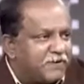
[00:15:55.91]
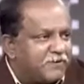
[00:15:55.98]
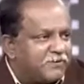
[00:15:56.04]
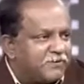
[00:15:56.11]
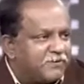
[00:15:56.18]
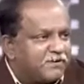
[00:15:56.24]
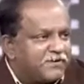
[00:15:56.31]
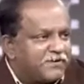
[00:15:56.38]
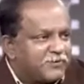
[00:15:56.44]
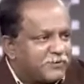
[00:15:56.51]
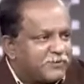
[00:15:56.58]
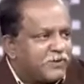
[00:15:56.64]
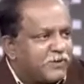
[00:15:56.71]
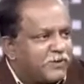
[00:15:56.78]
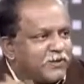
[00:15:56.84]
down.
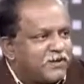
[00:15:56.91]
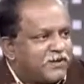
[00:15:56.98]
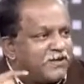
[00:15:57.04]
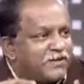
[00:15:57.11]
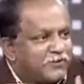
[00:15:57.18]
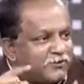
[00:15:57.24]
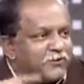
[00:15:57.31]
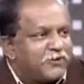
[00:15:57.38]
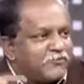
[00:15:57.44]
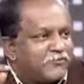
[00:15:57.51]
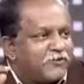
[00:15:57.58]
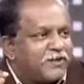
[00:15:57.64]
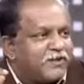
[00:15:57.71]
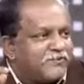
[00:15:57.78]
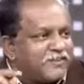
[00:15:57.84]
So
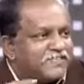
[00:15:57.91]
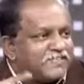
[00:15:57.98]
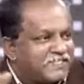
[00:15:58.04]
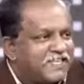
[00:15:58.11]
24 hours